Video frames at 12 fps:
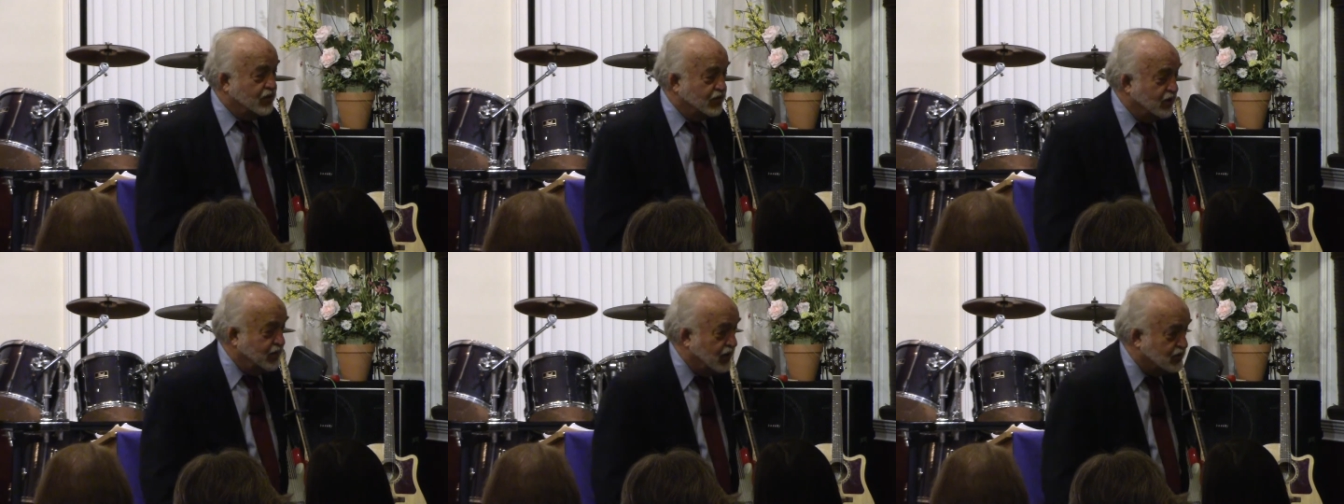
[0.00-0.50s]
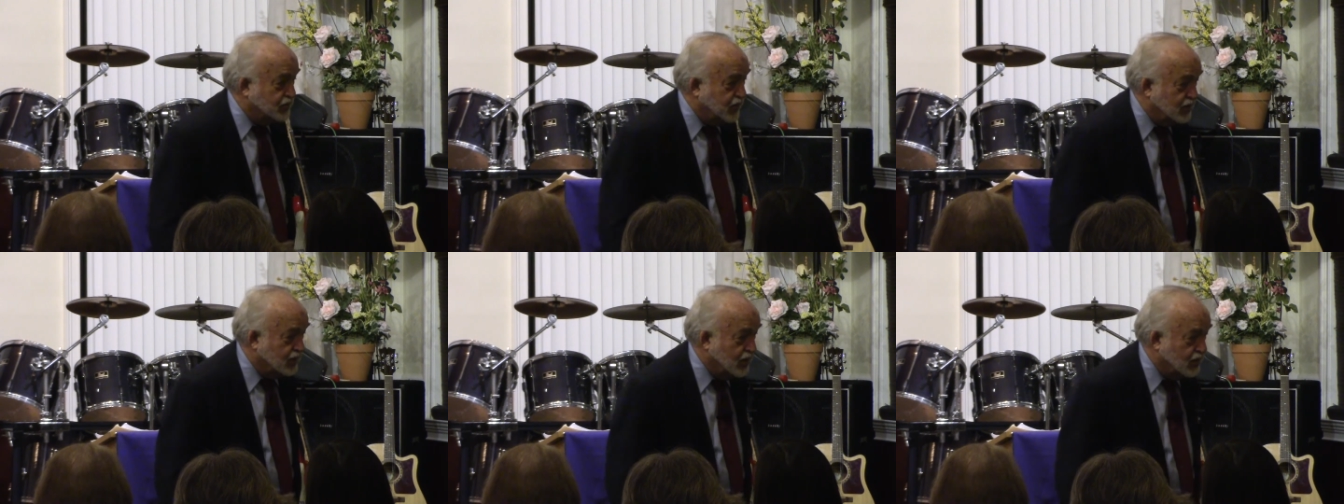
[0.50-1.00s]
They may I
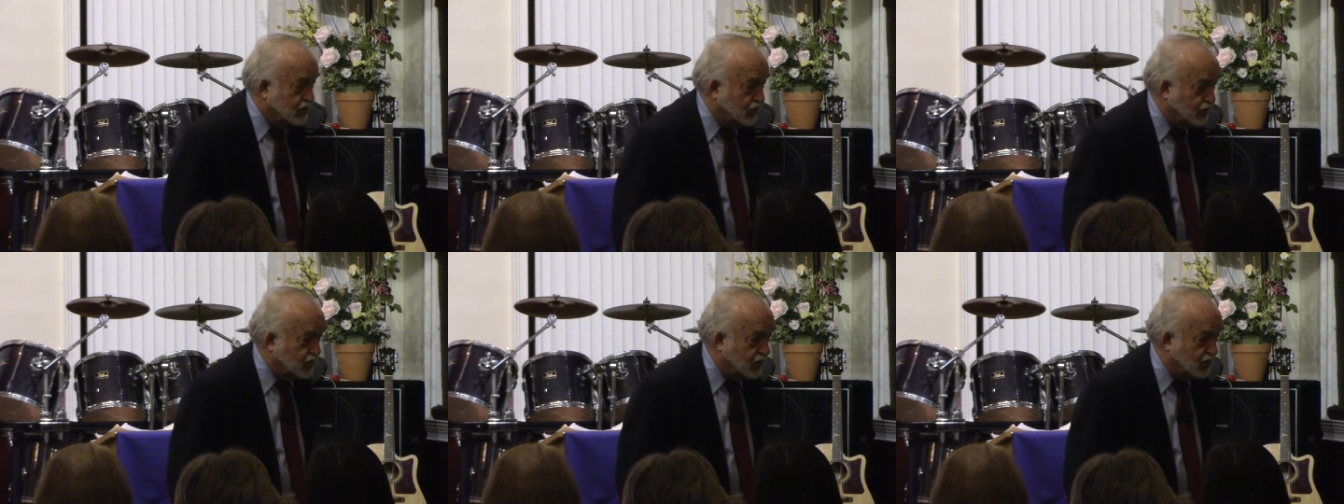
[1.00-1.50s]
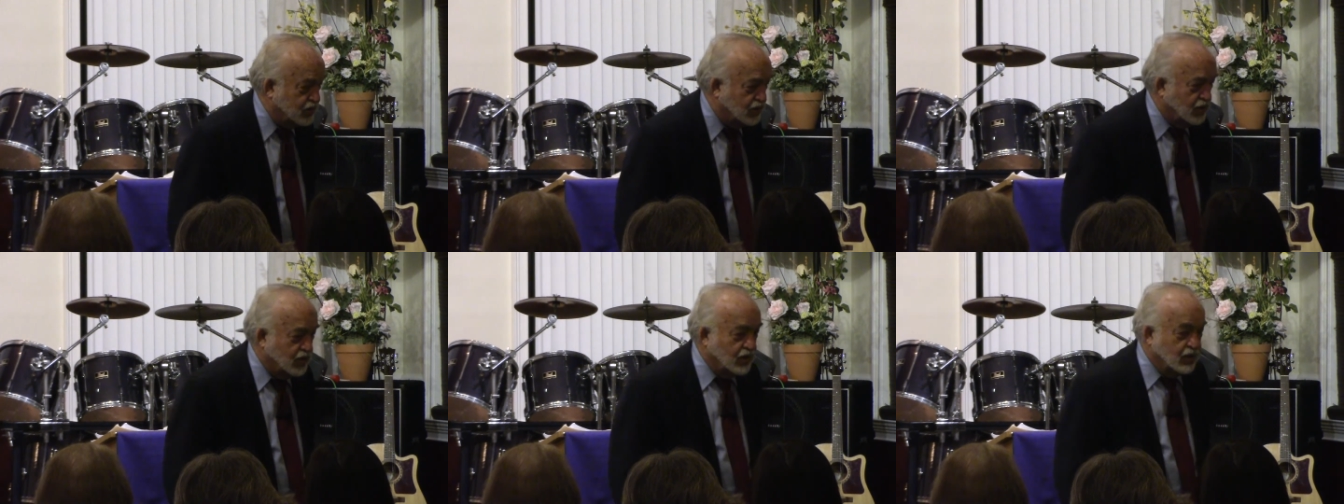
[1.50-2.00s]
speak to her,
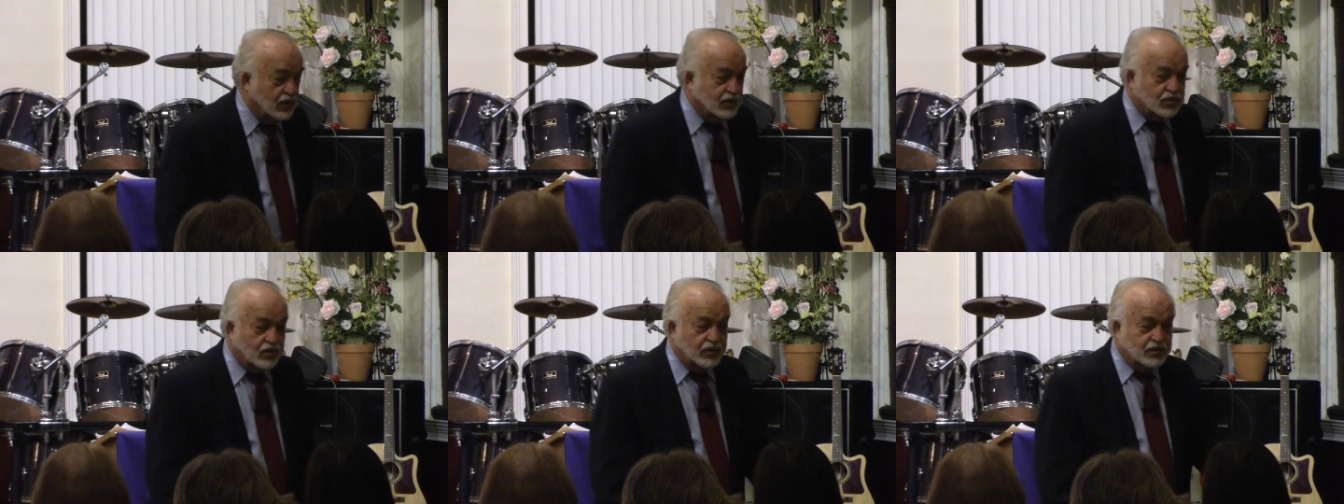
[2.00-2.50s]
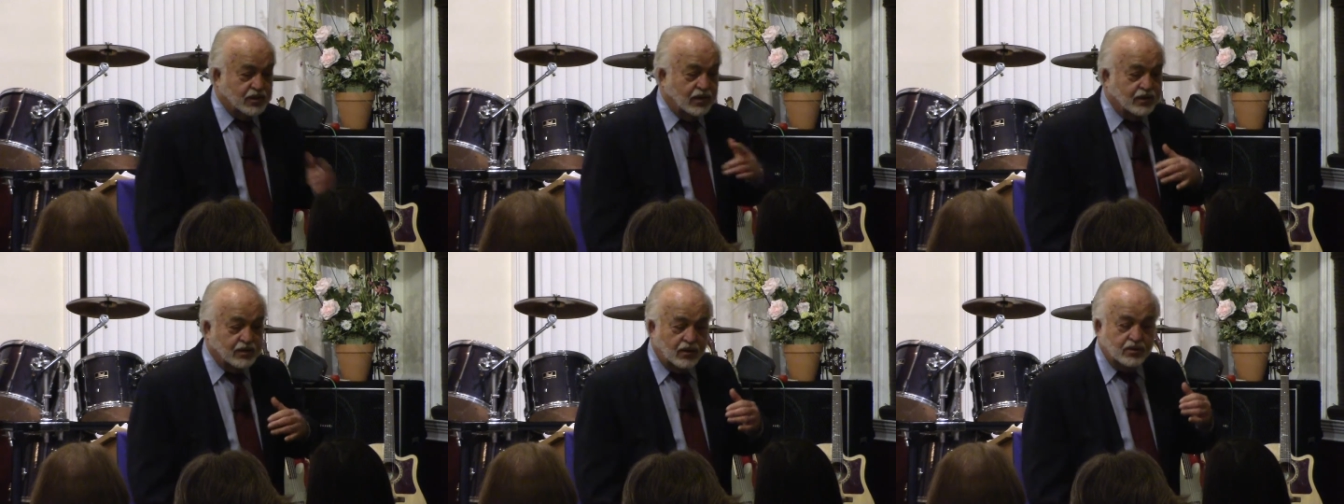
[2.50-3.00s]
So the
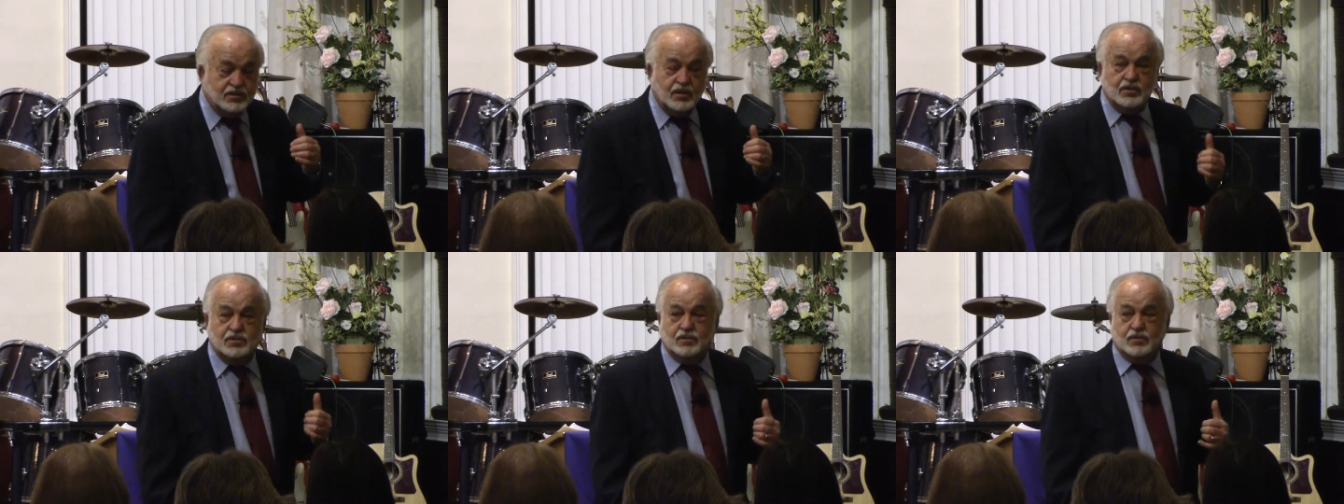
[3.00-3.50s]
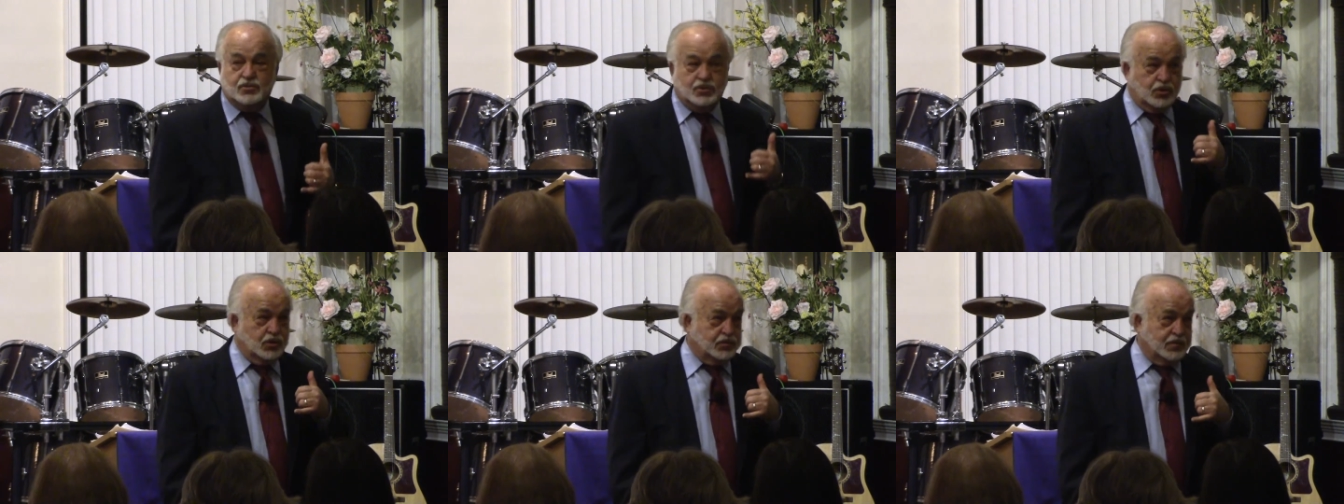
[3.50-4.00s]
secretary says,
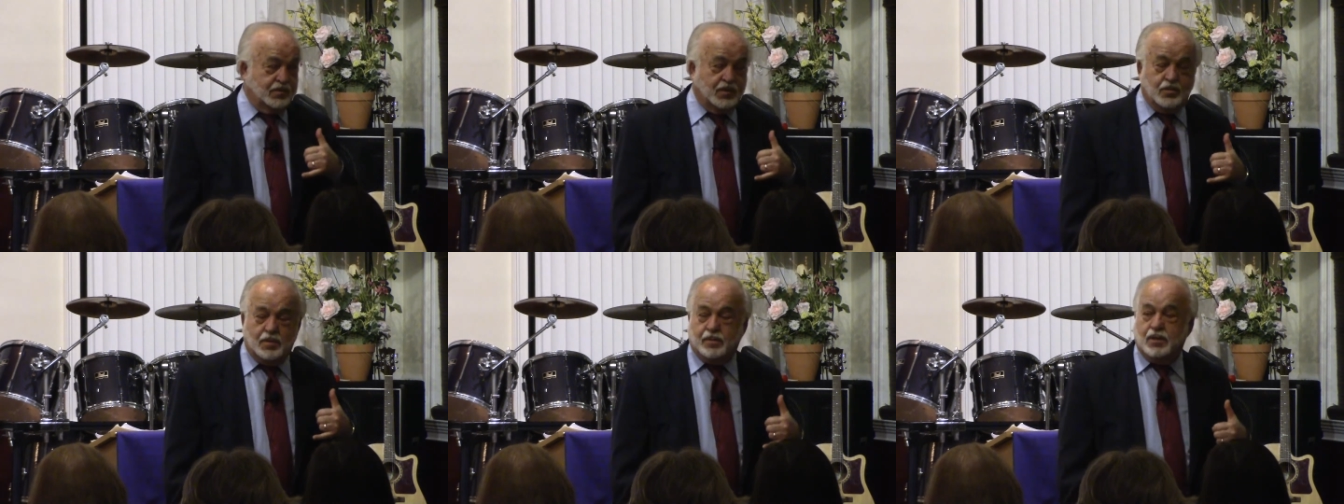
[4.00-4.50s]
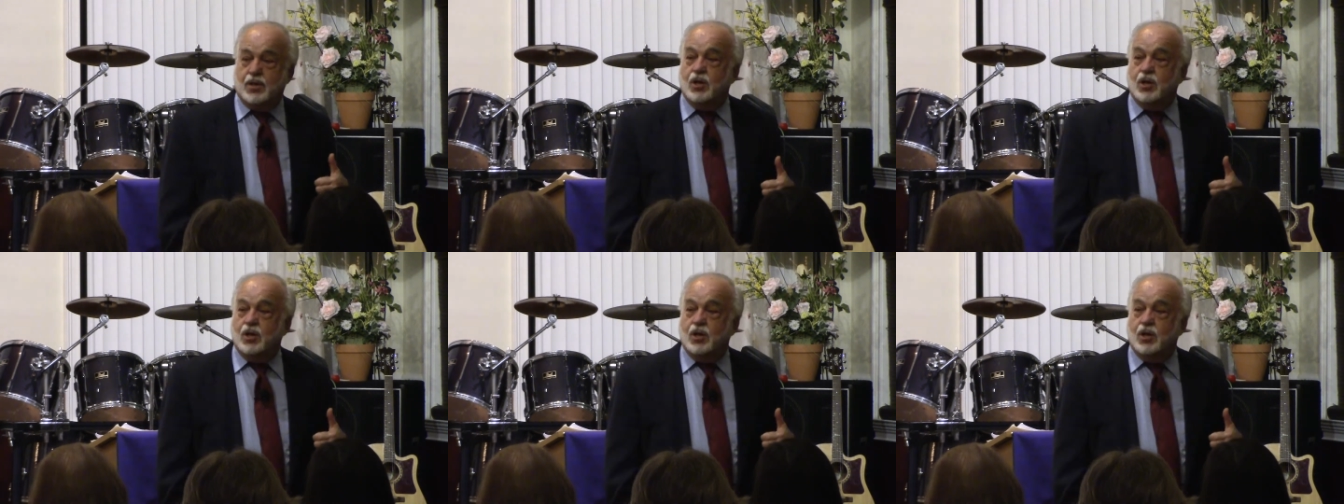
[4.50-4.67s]
excuse me, Reverend,